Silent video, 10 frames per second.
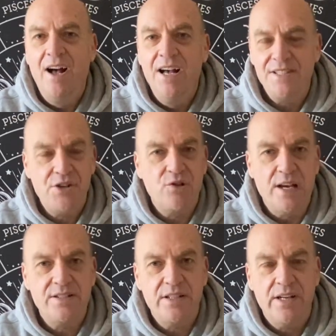It's
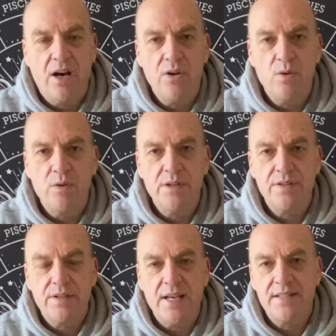interesting, I
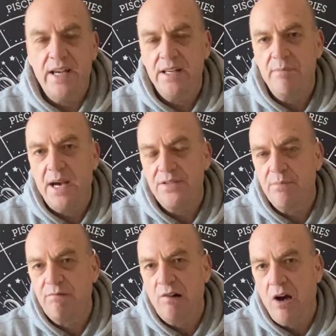always get taken back to
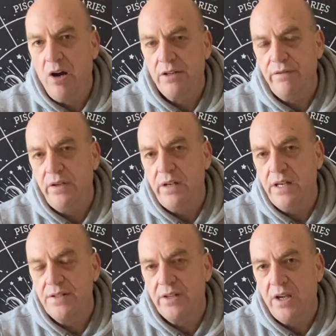Prague a few
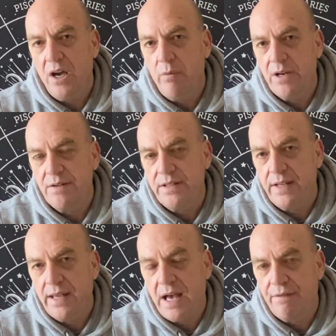years ago when I was in a
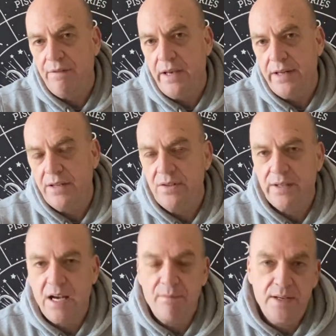cafe and I took
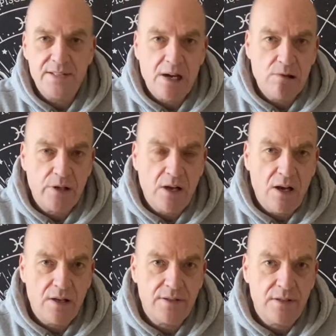out my tarot
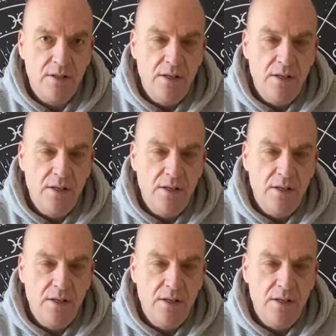cards,